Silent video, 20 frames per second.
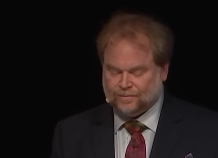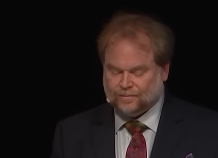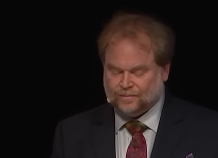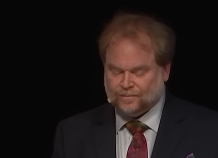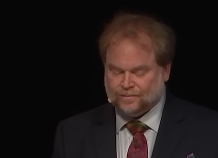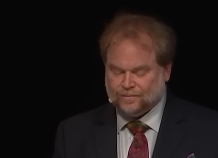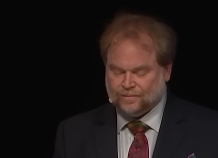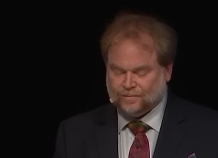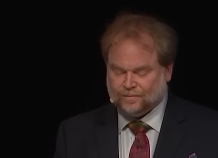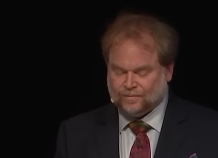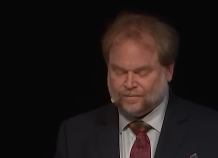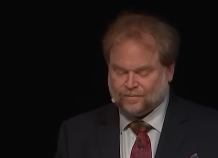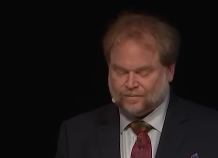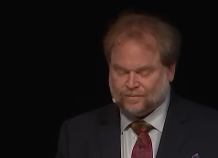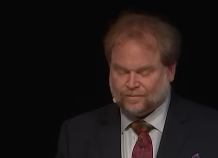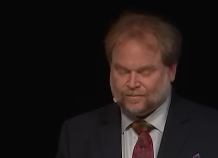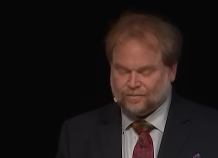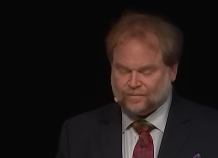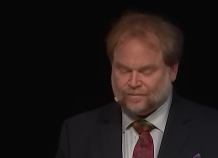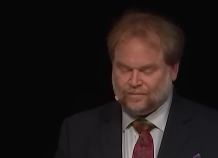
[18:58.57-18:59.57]

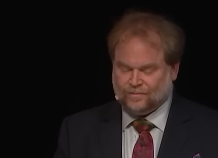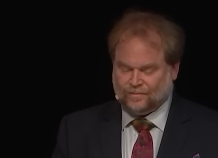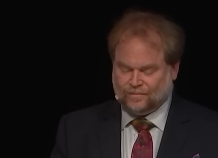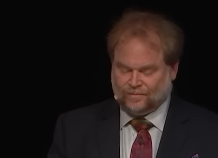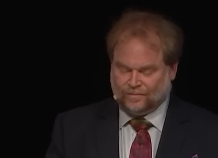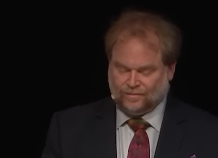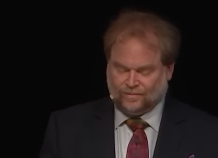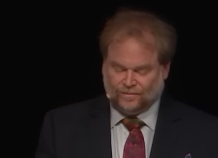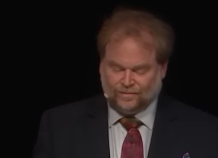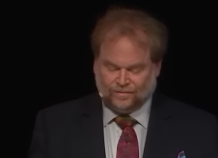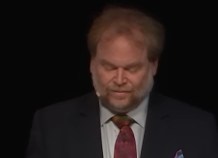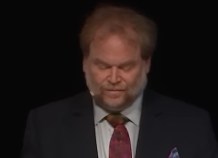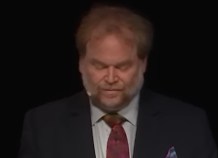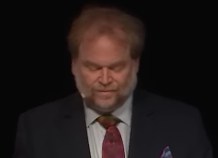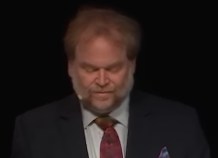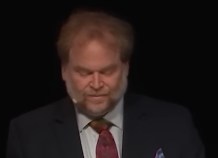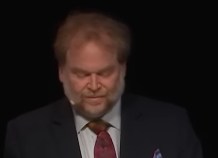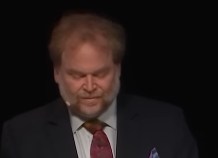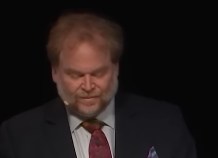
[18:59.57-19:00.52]
(no one is talking)